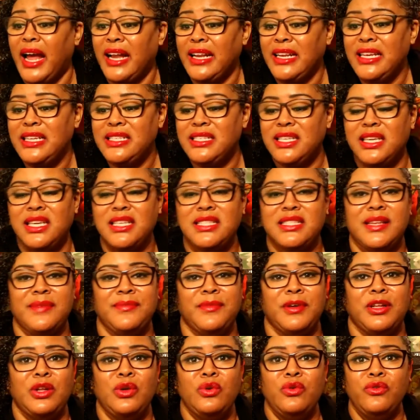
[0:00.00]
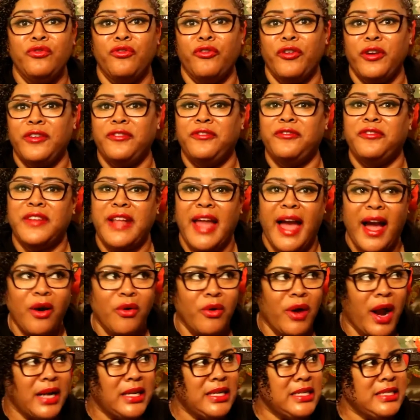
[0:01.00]
I need to get some gluten-free
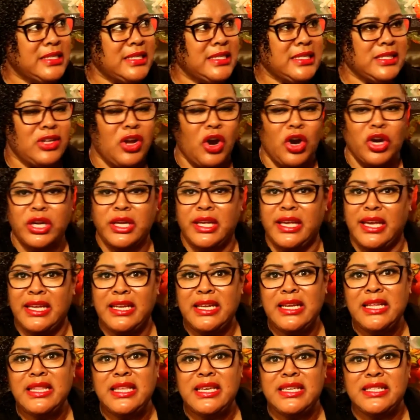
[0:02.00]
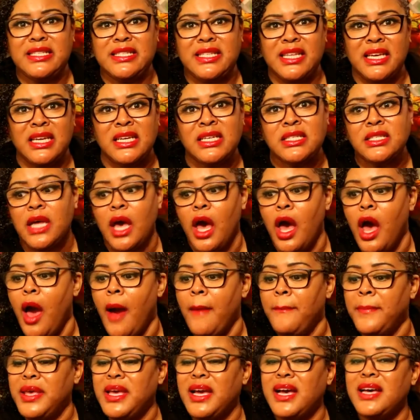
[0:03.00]
flour. I need to start getting these things
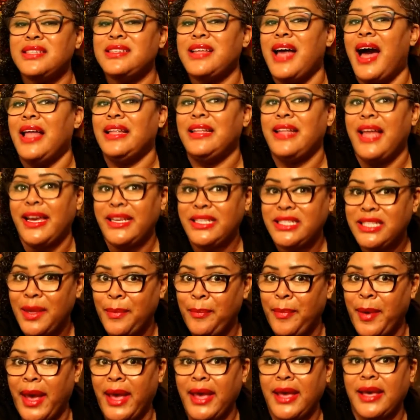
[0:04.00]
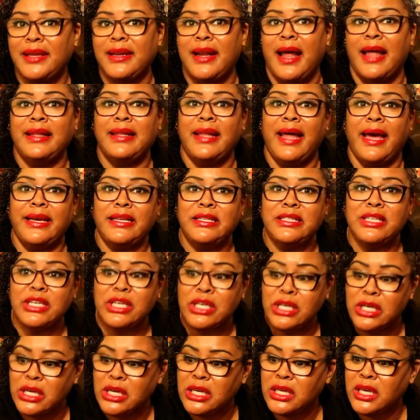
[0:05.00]
because I like to bake and I like to
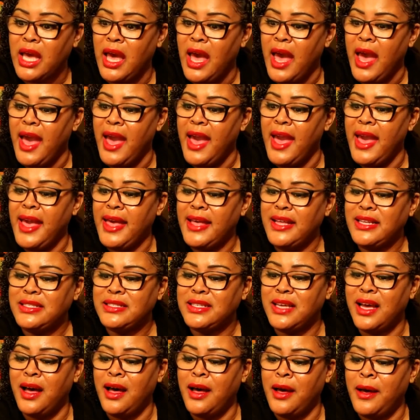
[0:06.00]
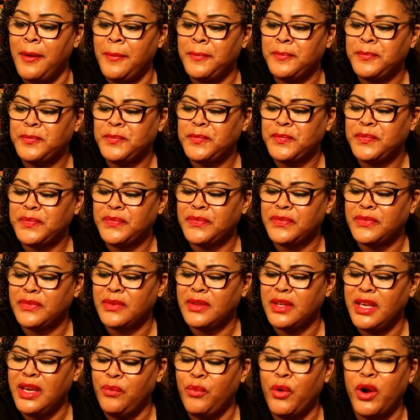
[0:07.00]
cook. And um,
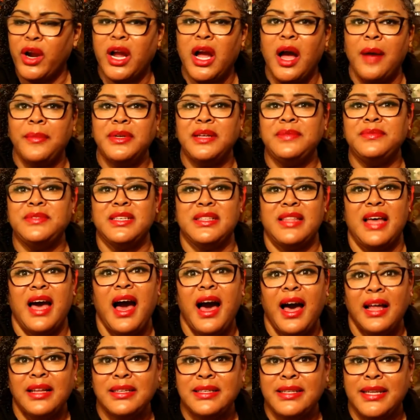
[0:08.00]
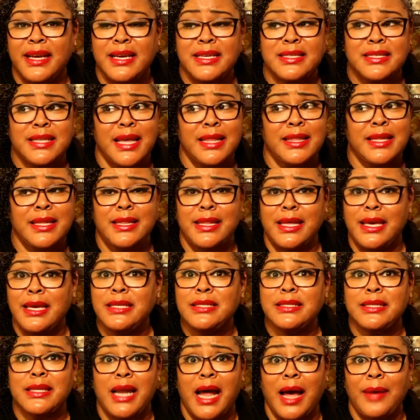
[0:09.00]
we're coming up to the holidays and the
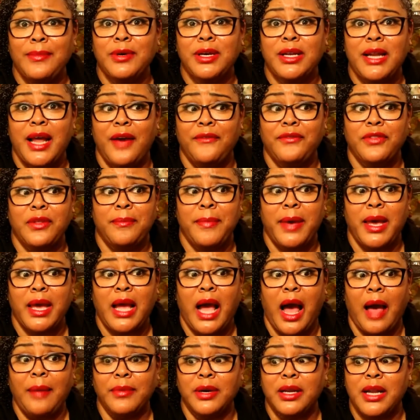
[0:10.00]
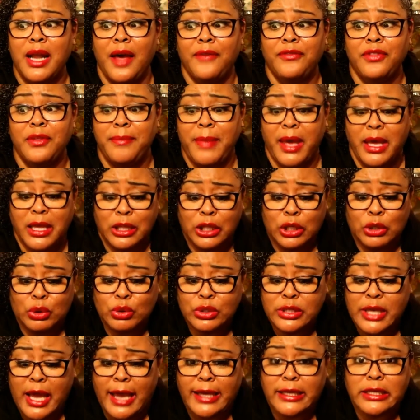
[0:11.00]
things that I'm going to have to make, I'm going to have to make
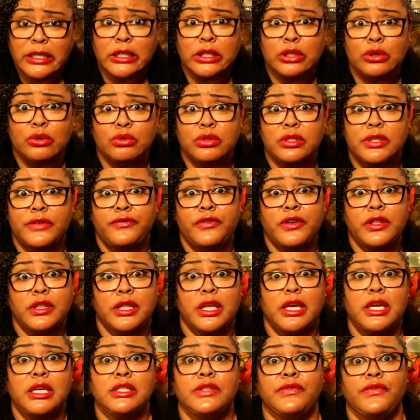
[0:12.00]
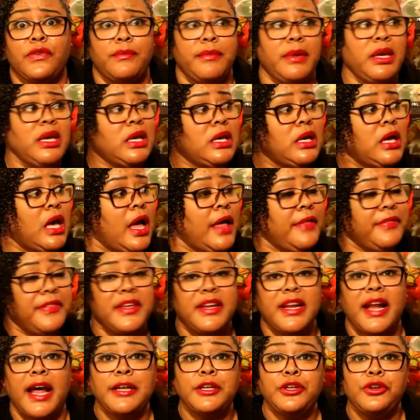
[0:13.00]
little tiny little different things for me
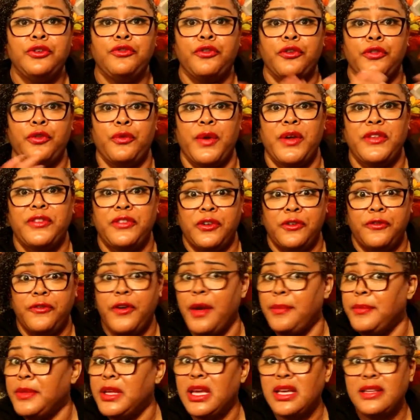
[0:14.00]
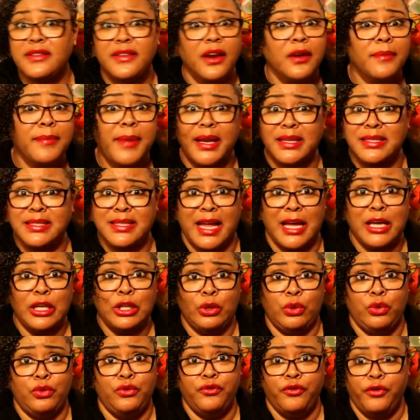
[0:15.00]
than I do for the rest of the family because everybody's not
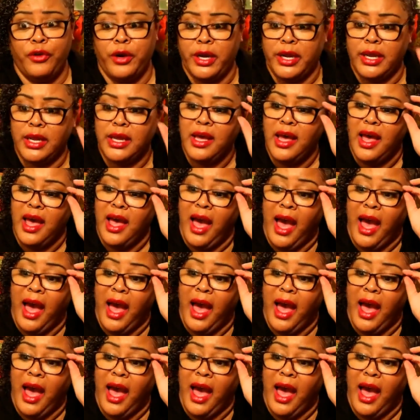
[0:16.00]
gluten-free.